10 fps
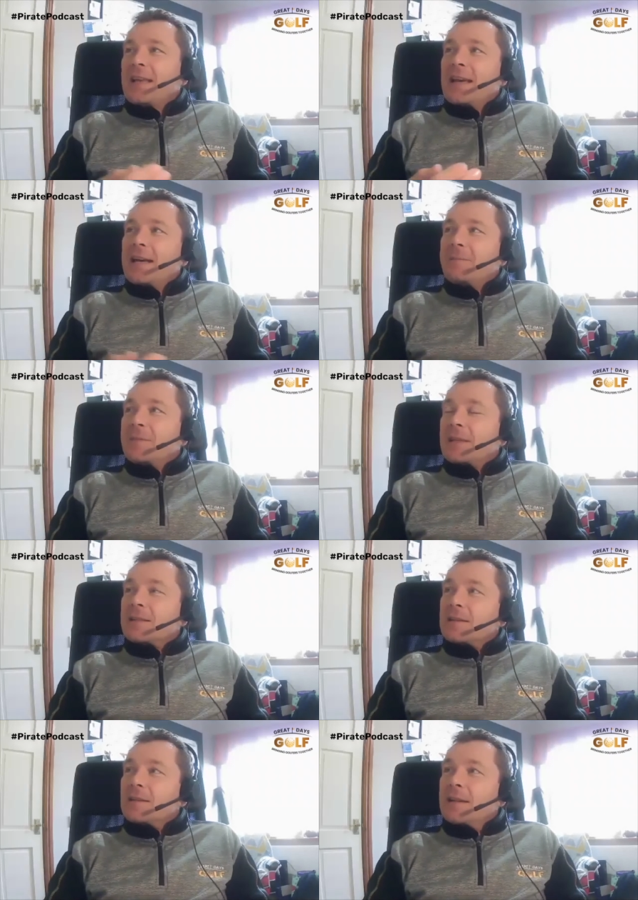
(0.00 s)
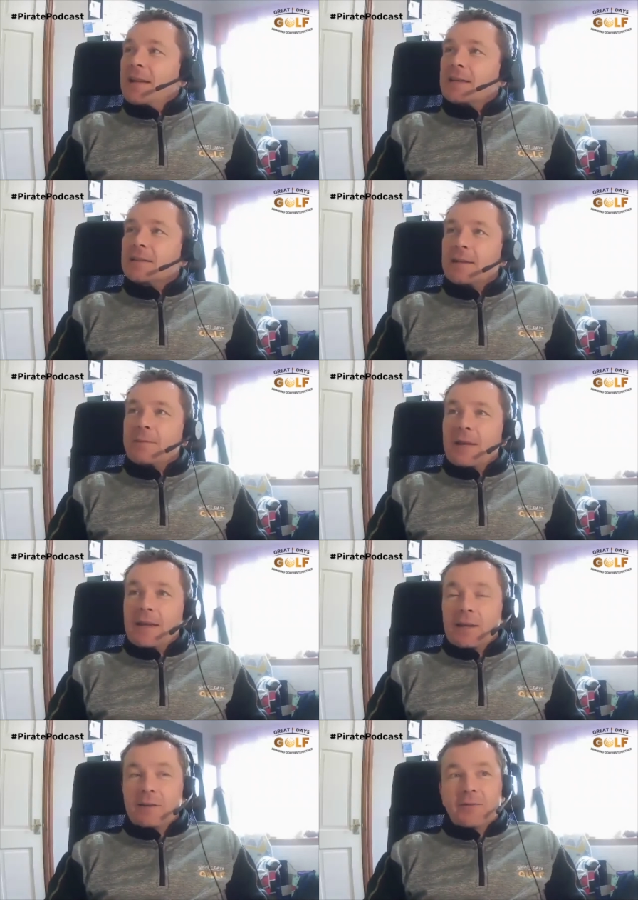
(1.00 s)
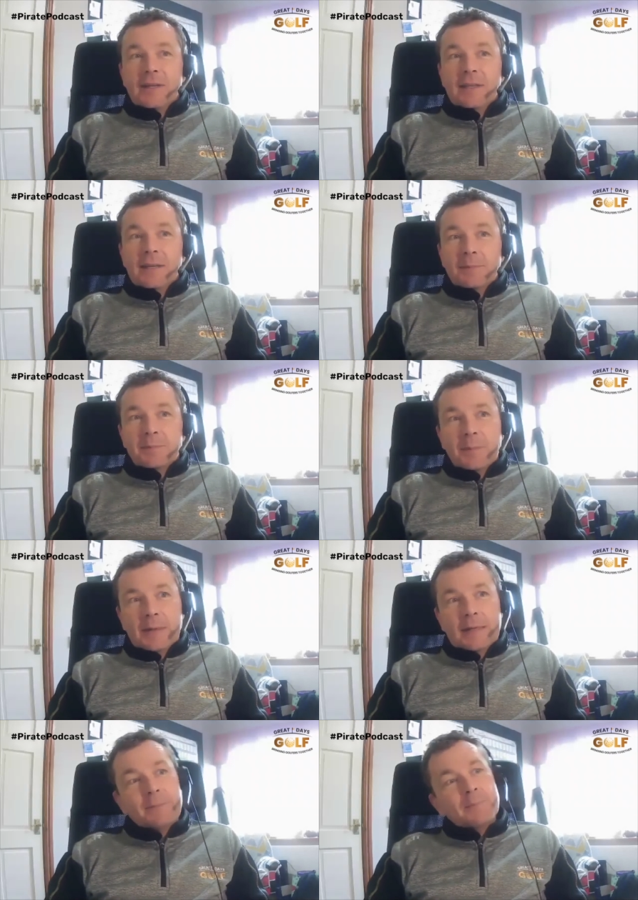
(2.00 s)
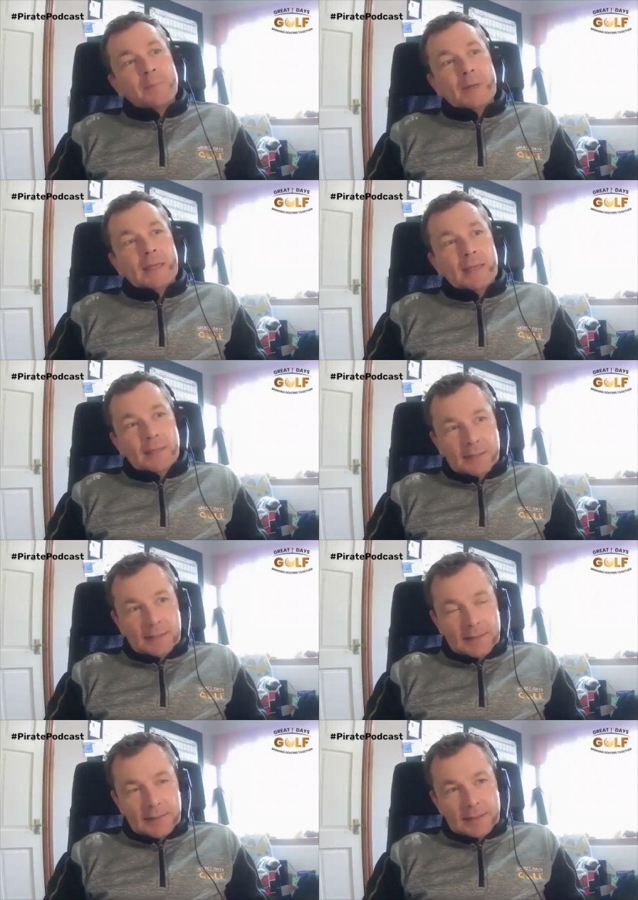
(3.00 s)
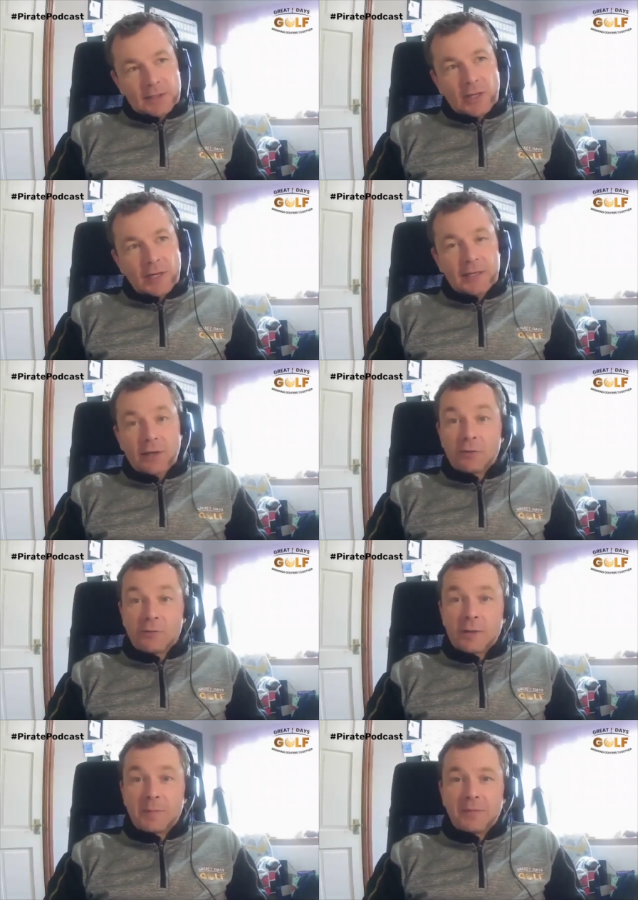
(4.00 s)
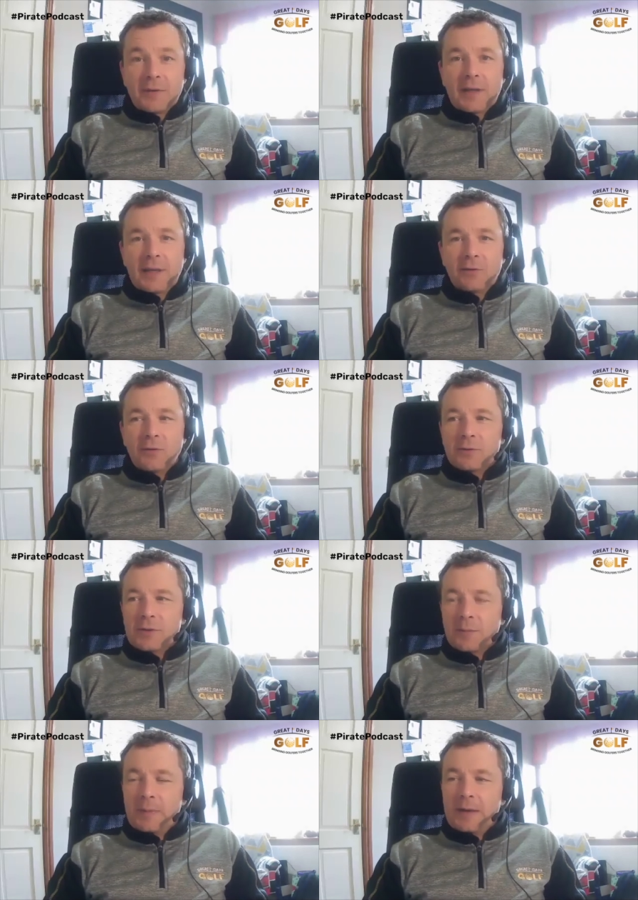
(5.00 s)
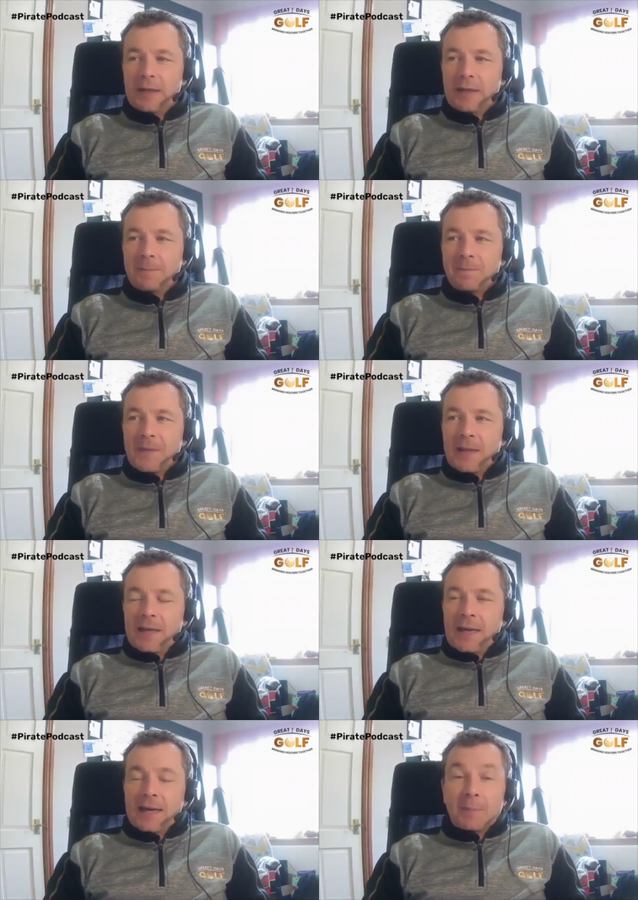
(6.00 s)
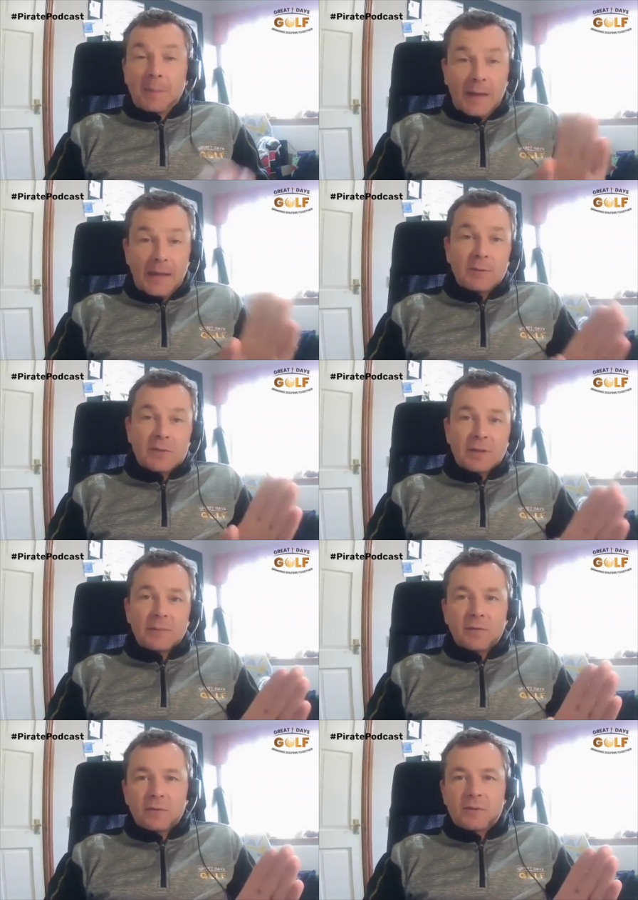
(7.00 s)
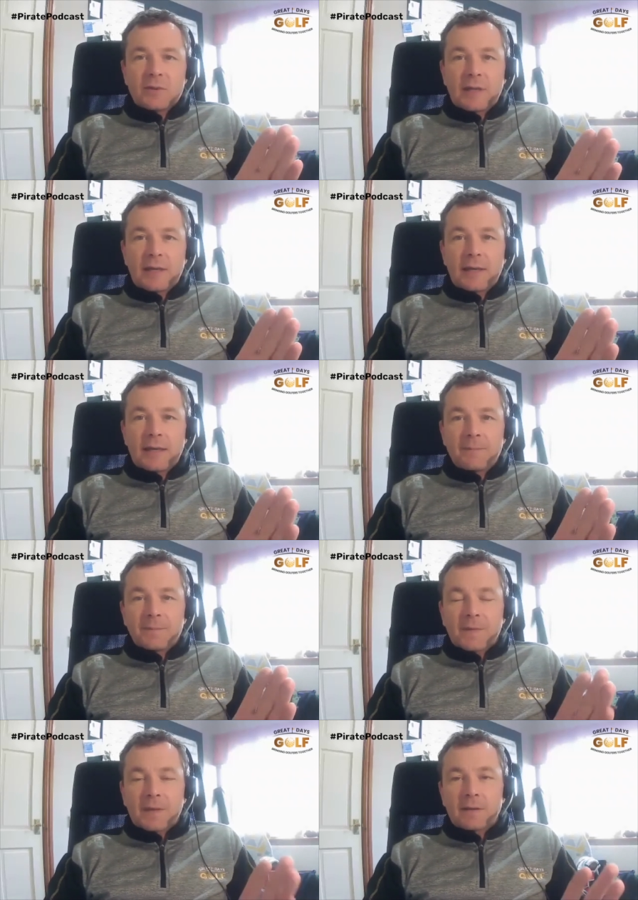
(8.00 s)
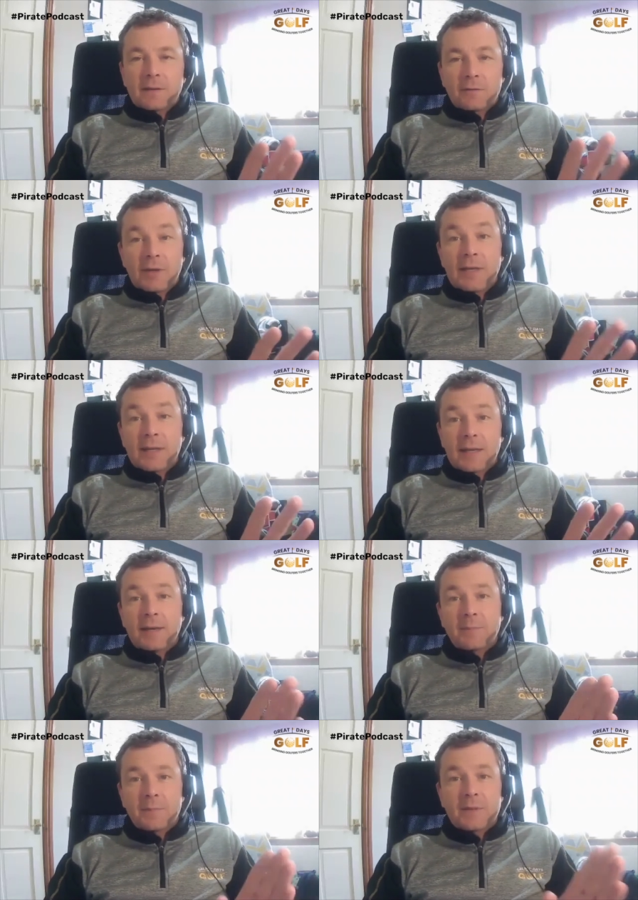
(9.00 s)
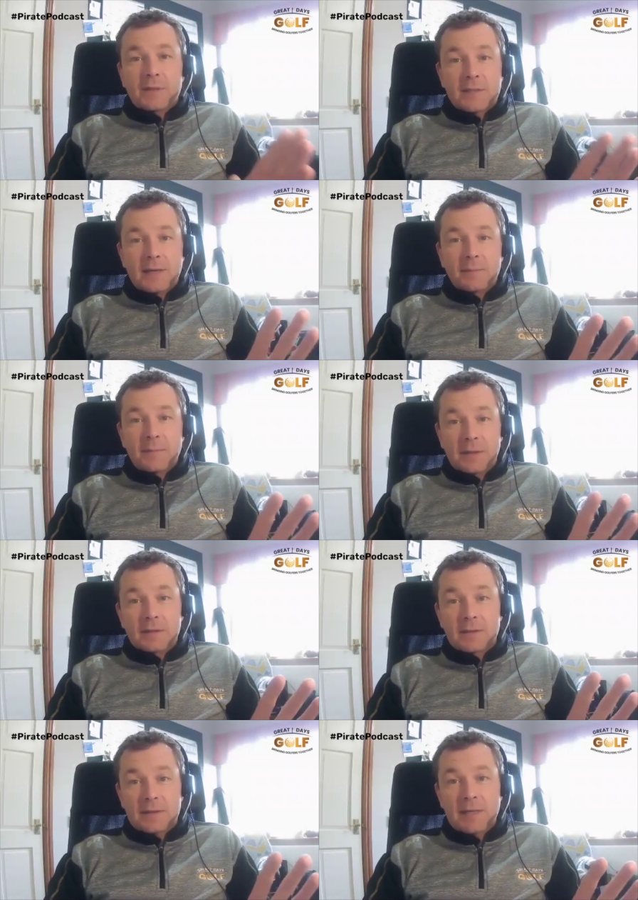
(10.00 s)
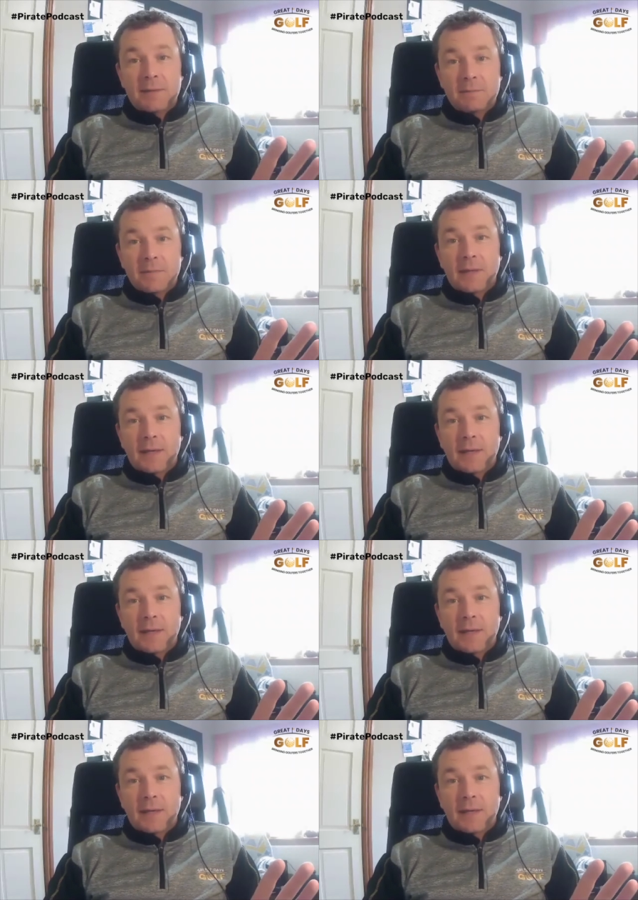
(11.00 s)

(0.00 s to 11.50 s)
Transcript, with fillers: Um, the next time, then I got invited up um, by a, a, charity called Rugby for Heroes to play, and I played with some of those uh, the Ryder Cup disabled team.